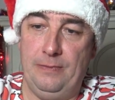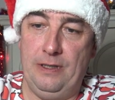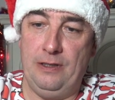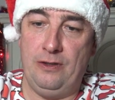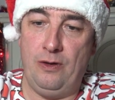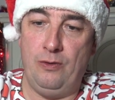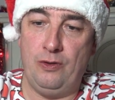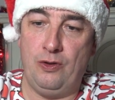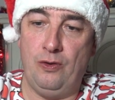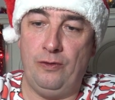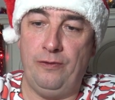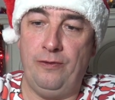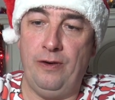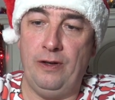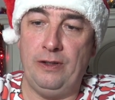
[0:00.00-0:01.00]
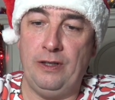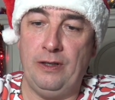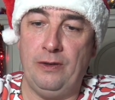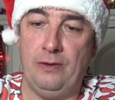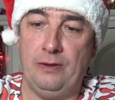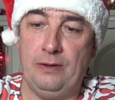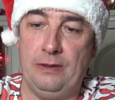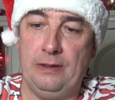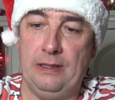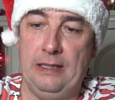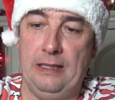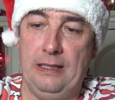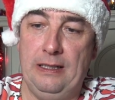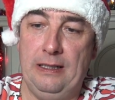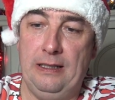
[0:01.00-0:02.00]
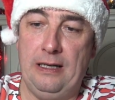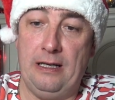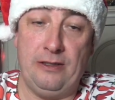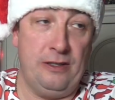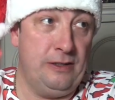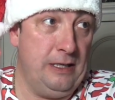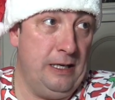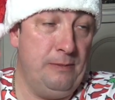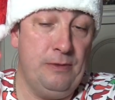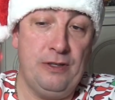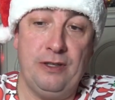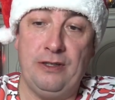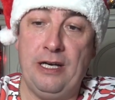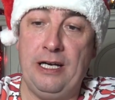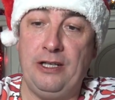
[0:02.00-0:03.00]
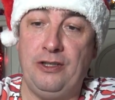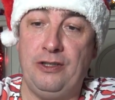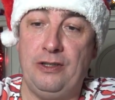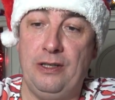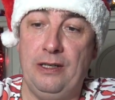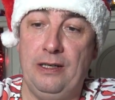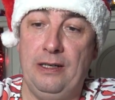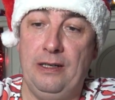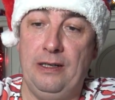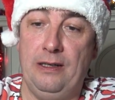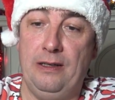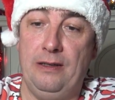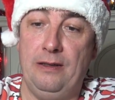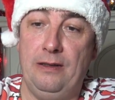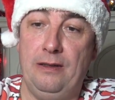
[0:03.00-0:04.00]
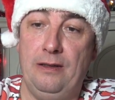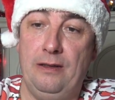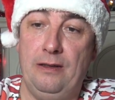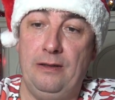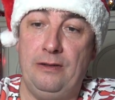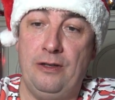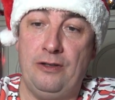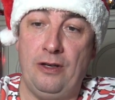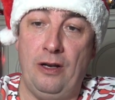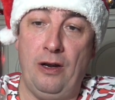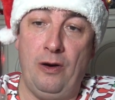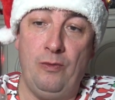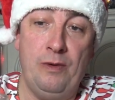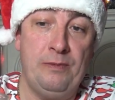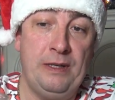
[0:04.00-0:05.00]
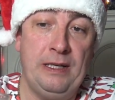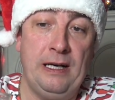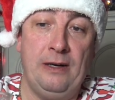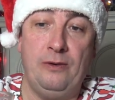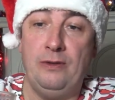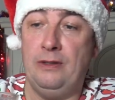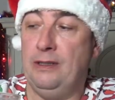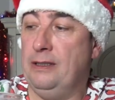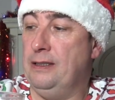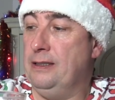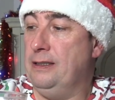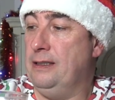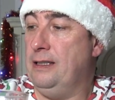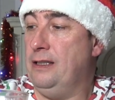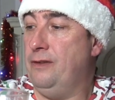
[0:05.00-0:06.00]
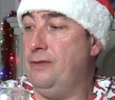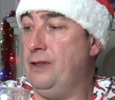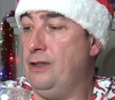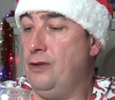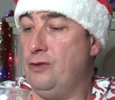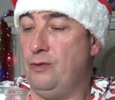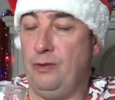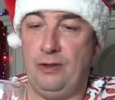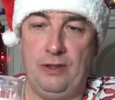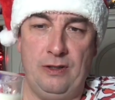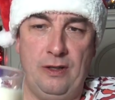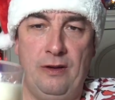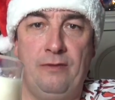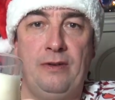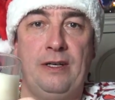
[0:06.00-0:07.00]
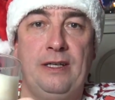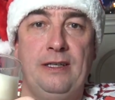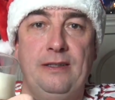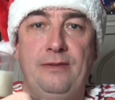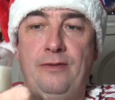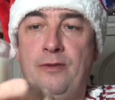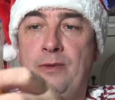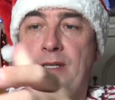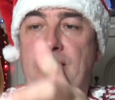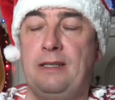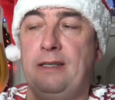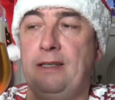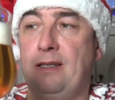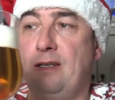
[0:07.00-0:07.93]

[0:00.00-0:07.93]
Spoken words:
It's always good fun, you know, and as I say, Mrs H does a lot with me now in the videos, which is lovely for me.